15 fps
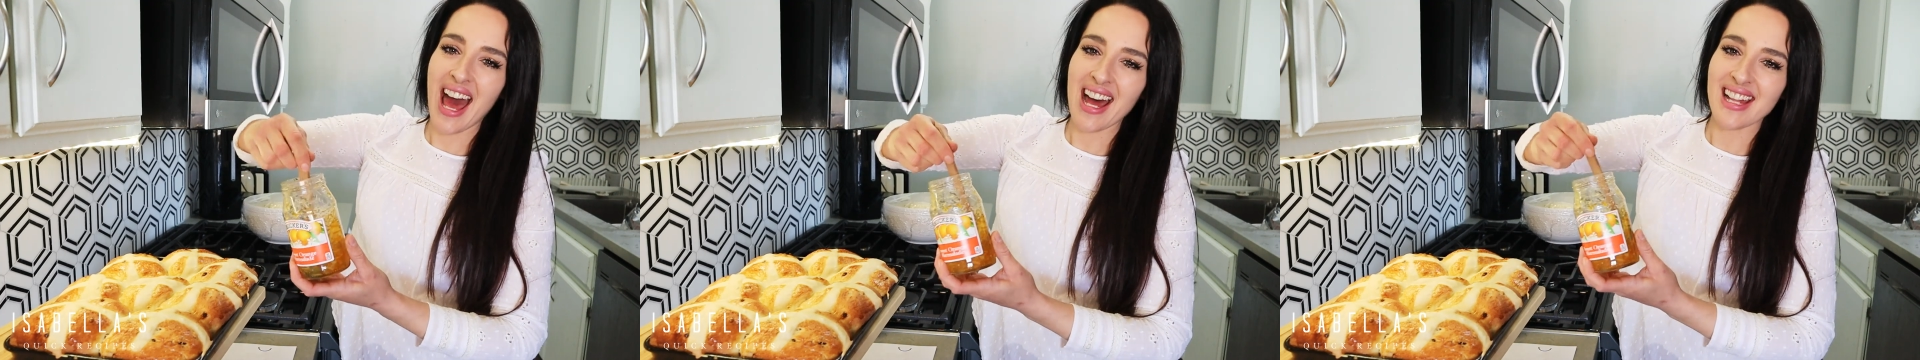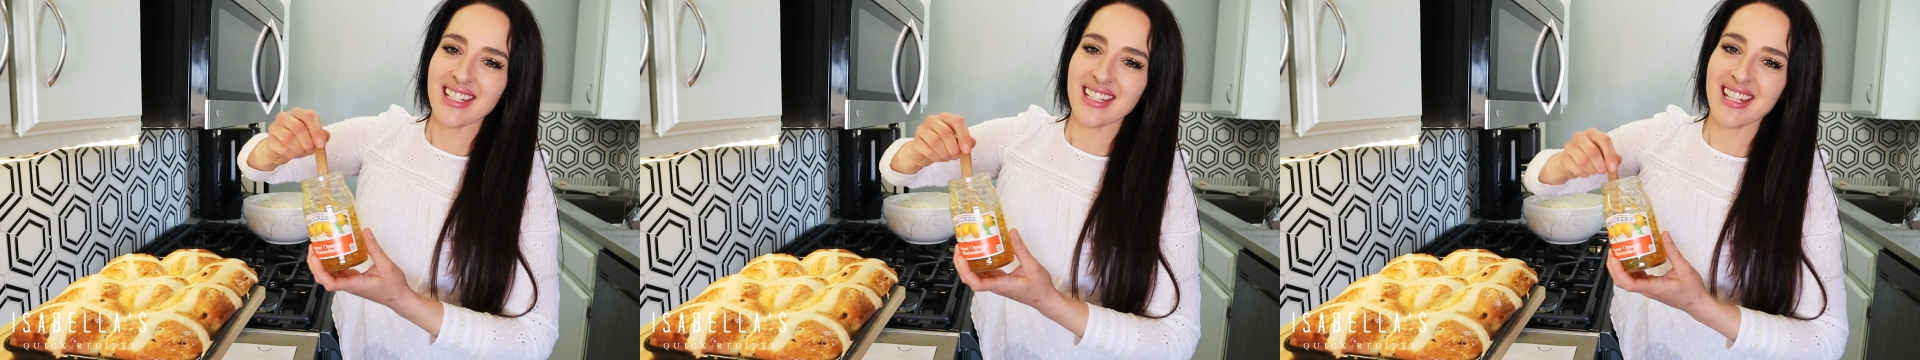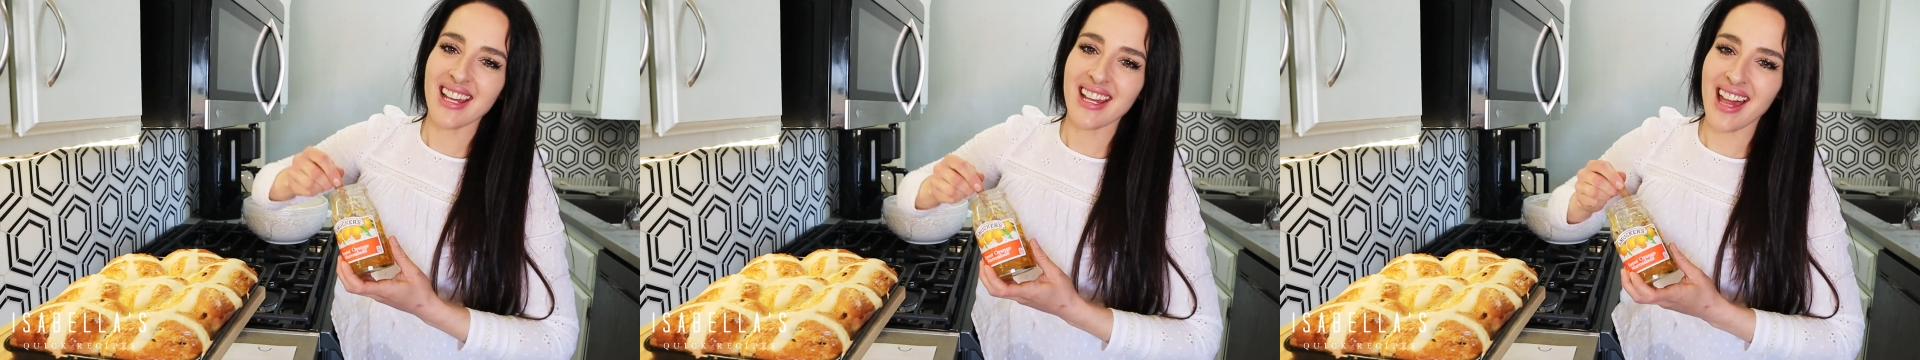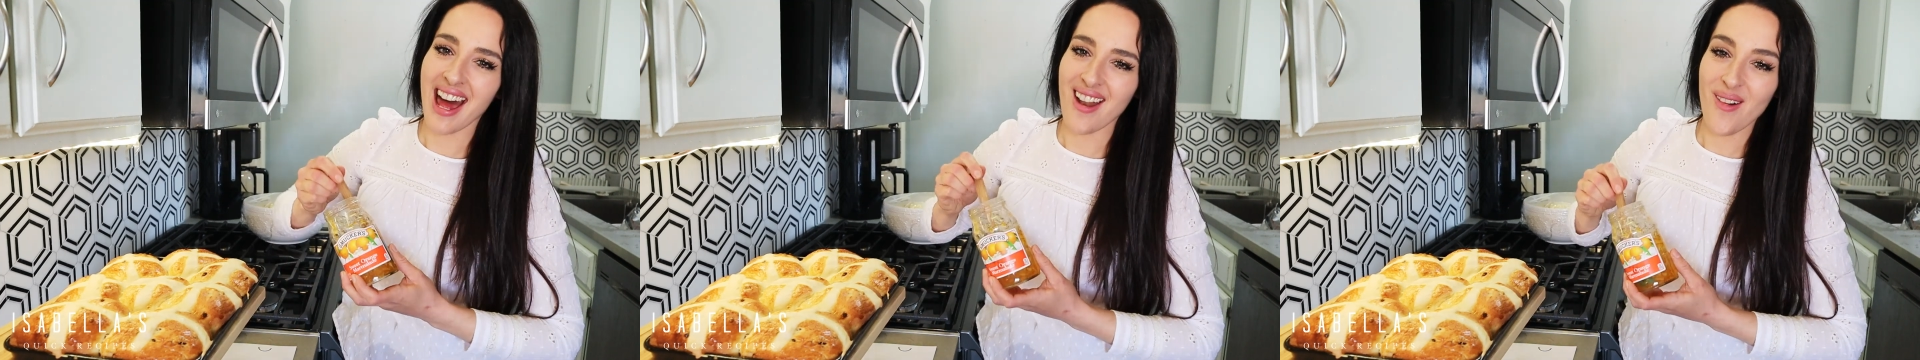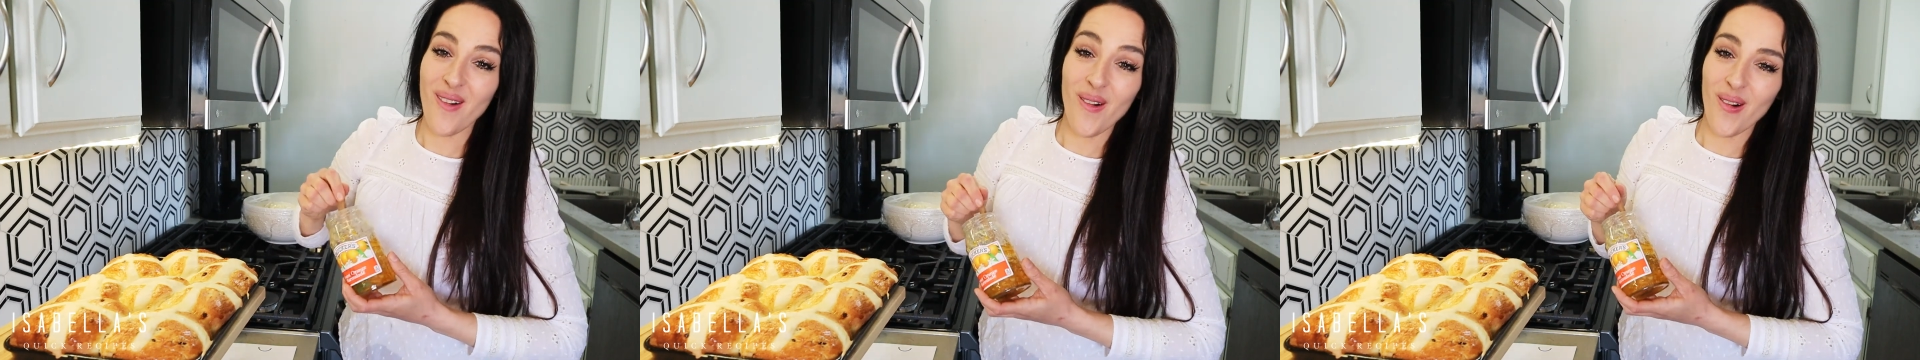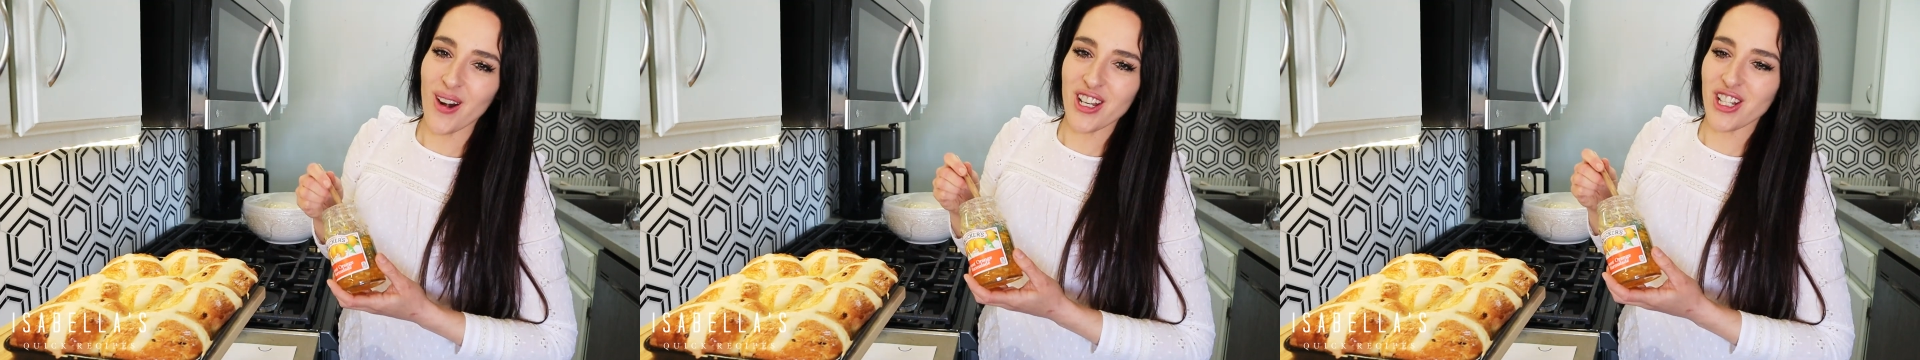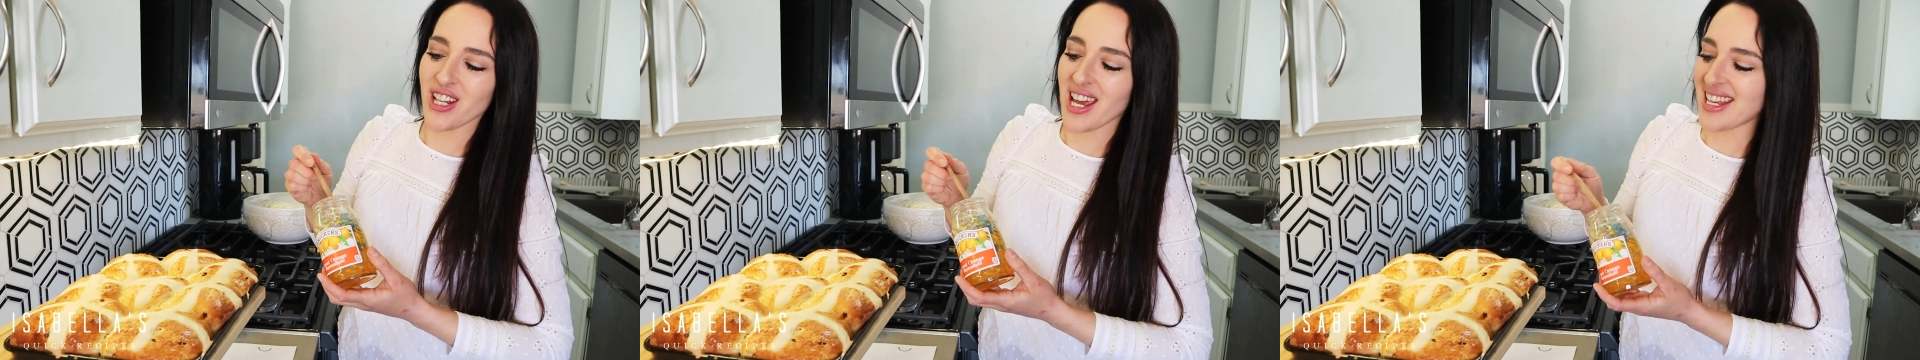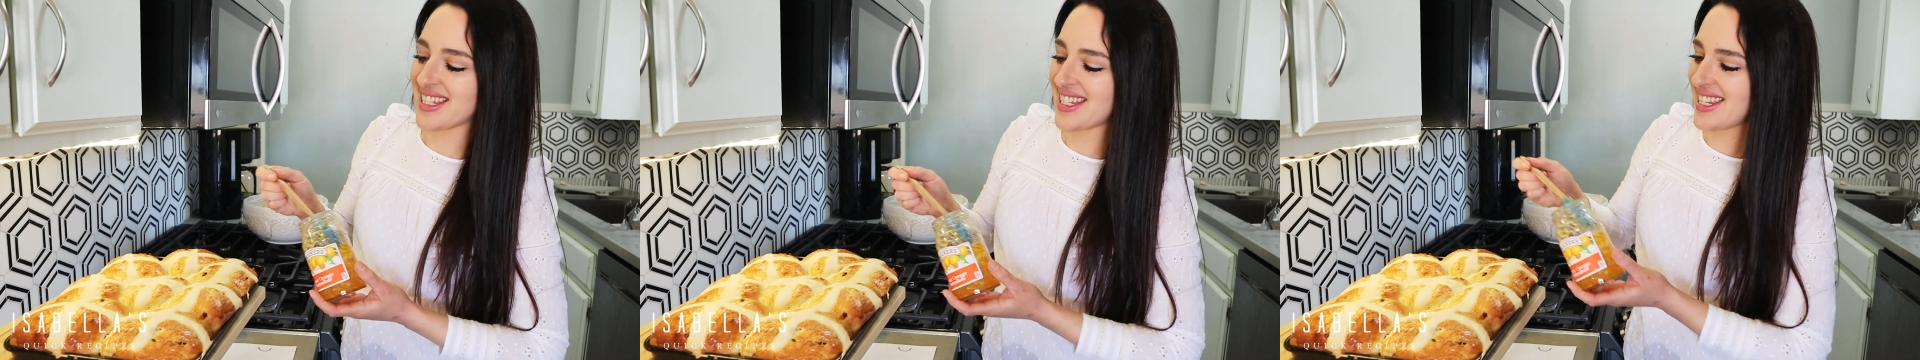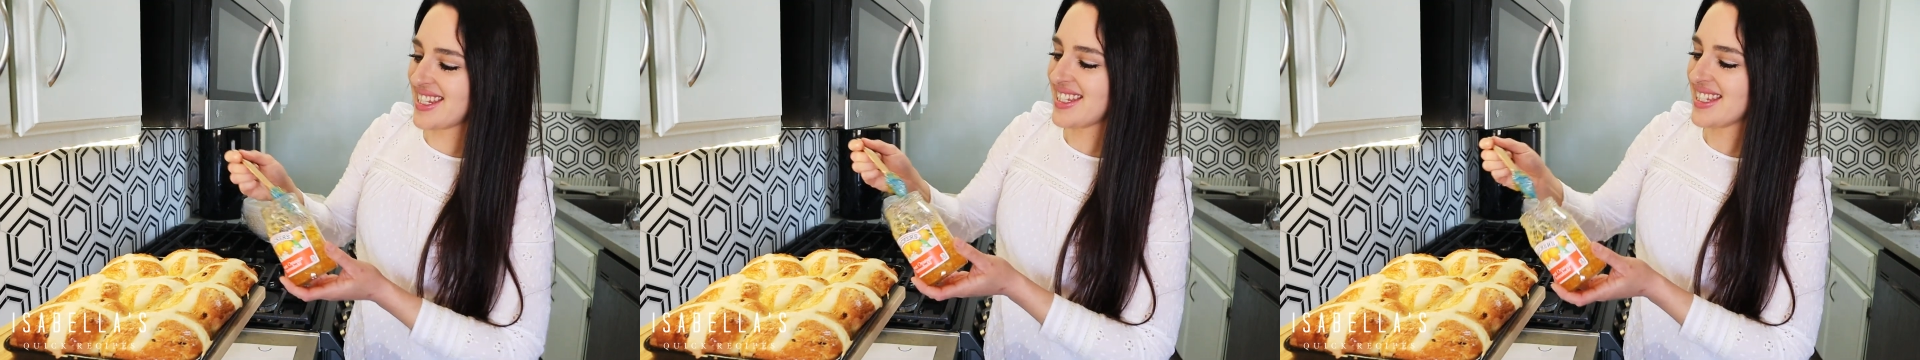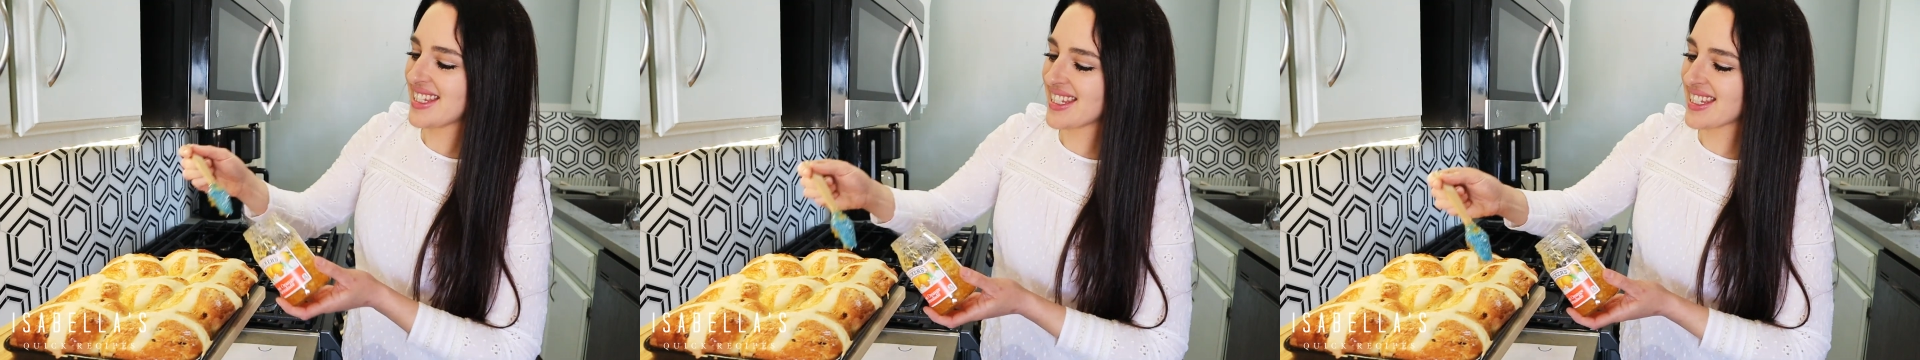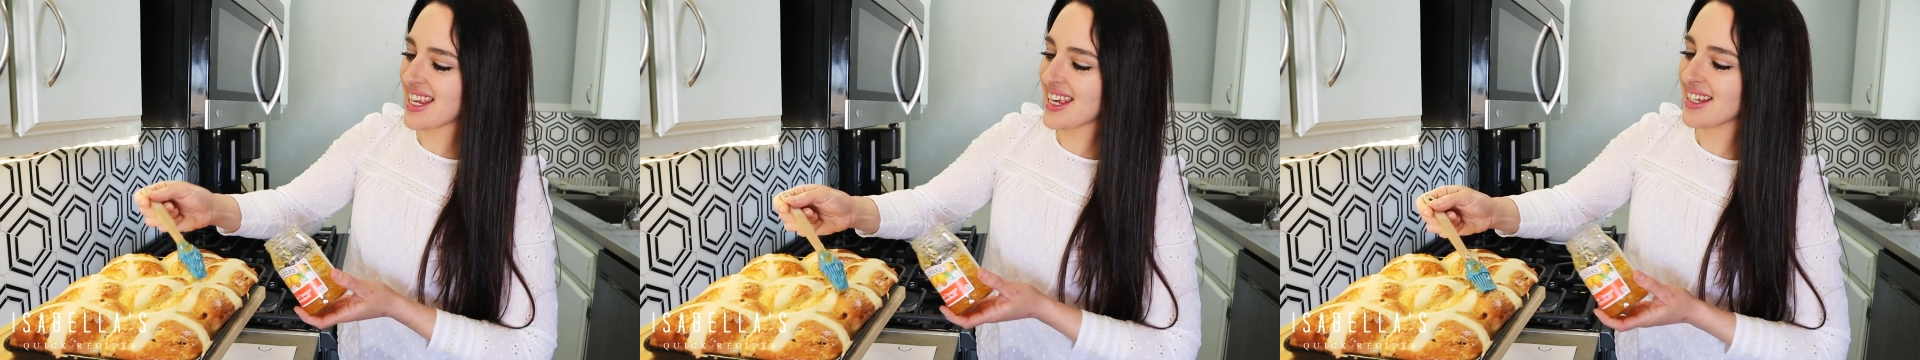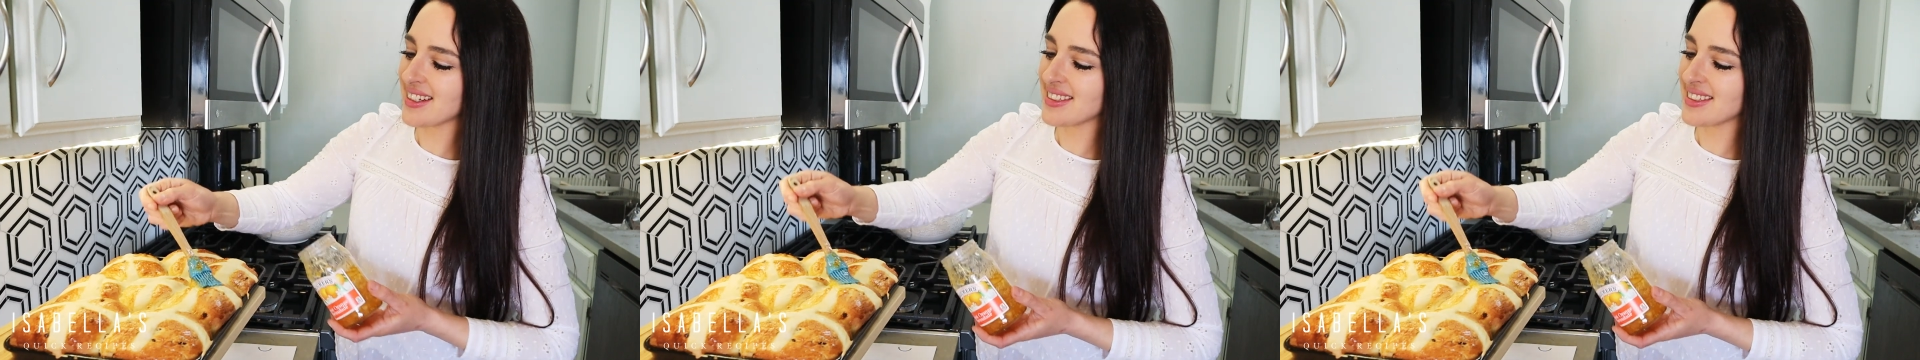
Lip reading: adds to that orange essence.